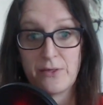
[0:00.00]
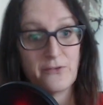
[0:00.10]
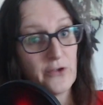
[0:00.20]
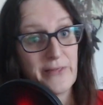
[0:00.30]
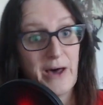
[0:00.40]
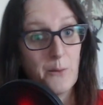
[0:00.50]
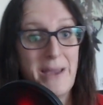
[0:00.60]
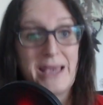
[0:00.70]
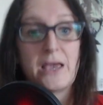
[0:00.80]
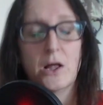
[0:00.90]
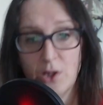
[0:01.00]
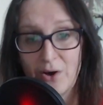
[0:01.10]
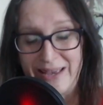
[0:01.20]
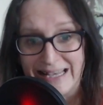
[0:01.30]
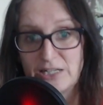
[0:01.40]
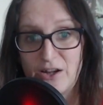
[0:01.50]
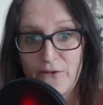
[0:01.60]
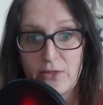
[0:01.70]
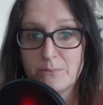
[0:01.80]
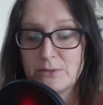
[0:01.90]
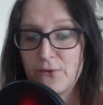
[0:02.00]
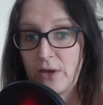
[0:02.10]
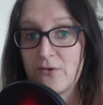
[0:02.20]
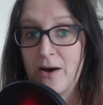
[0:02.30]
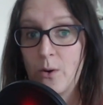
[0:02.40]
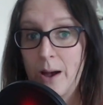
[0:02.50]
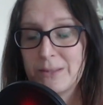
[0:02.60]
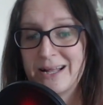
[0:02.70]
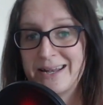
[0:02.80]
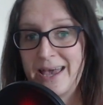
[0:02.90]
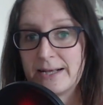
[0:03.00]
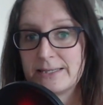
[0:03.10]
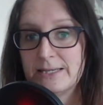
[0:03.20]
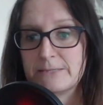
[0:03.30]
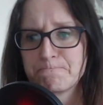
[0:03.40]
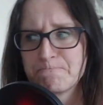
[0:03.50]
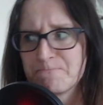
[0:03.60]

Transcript: and so that'll make it a lot easier for them to figure out where Planet X is.